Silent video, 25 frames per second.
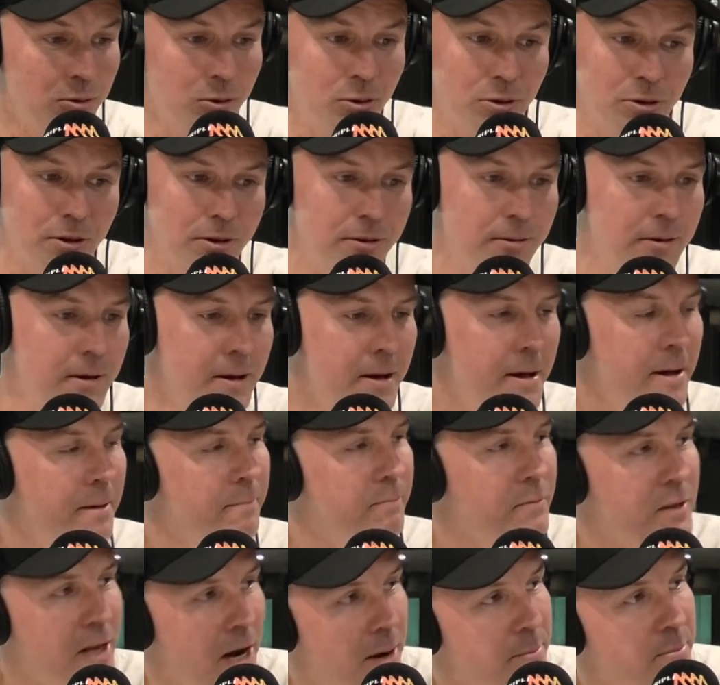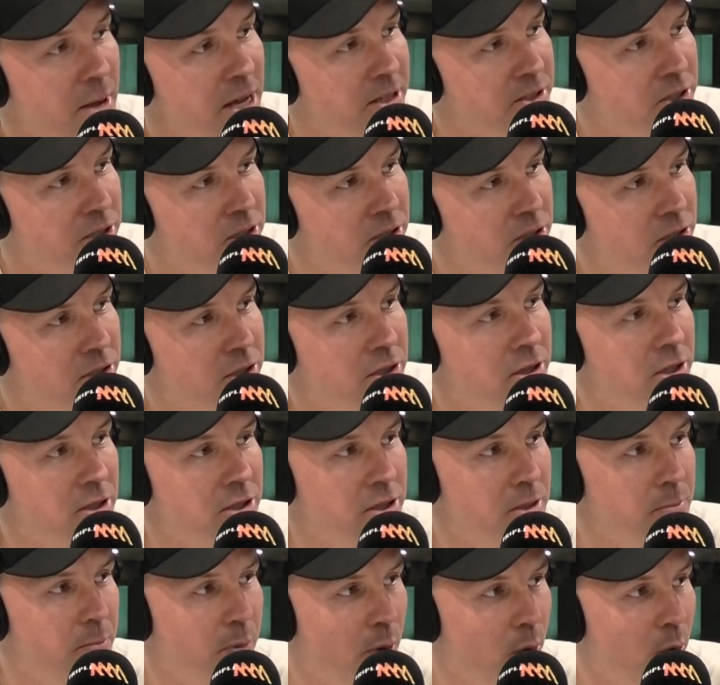all the, you know, messages and the
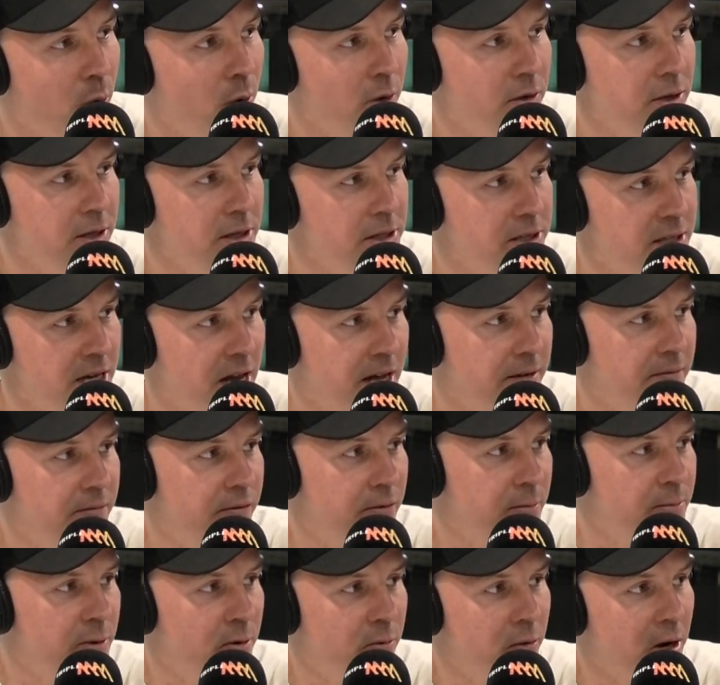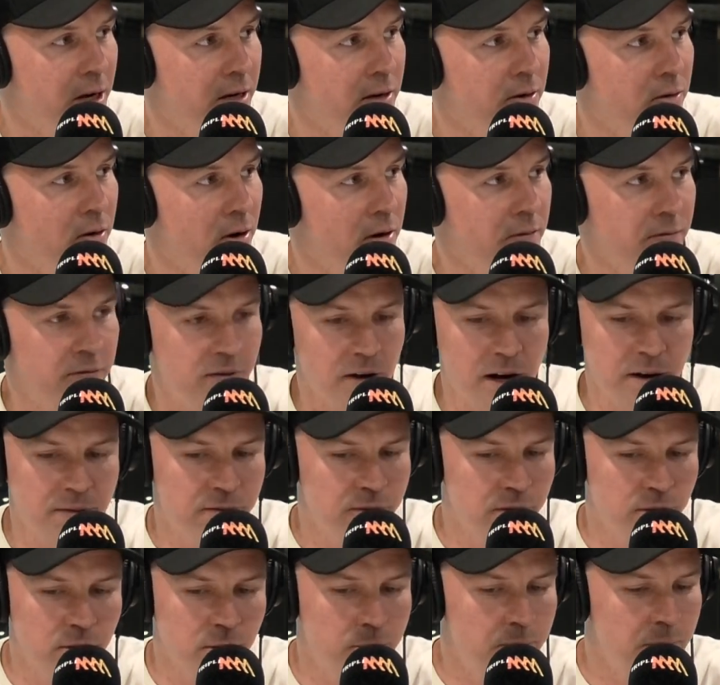support that he's had from the red and green
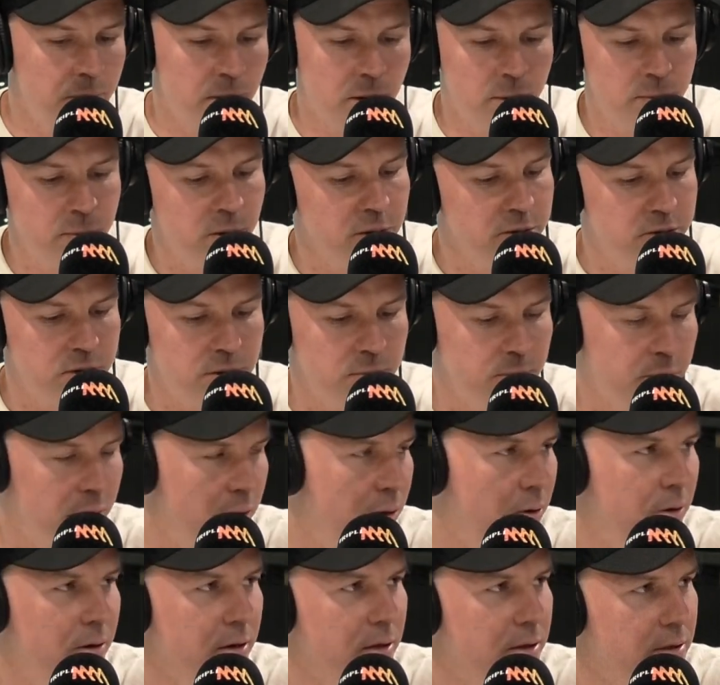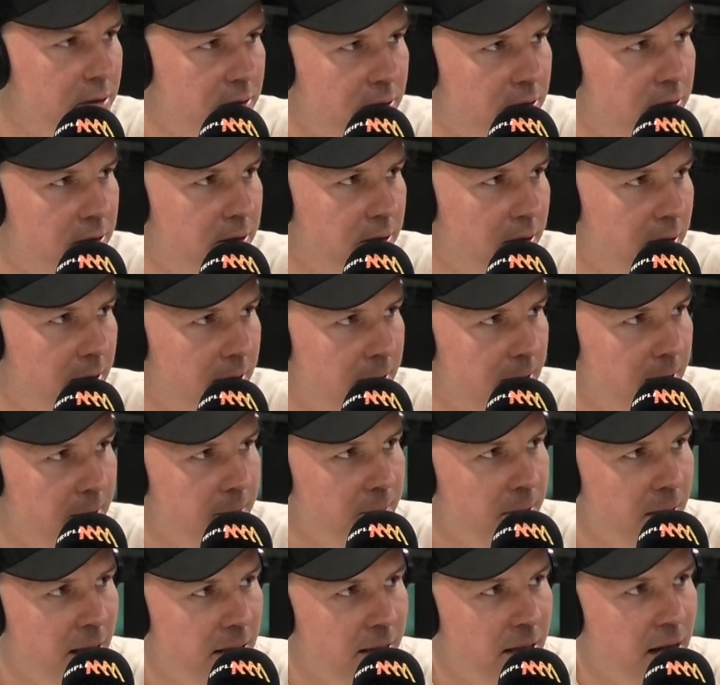faithful. I'm not surprised. Mm. Like,
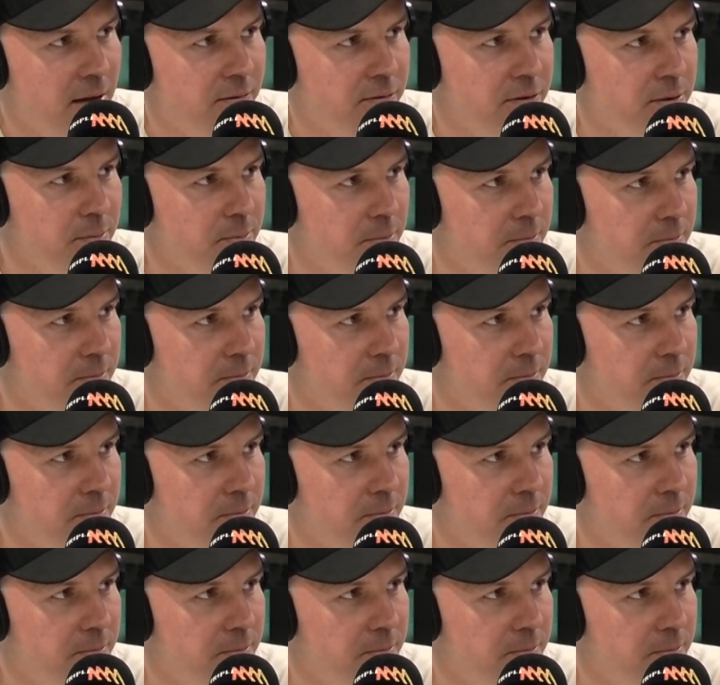they love him.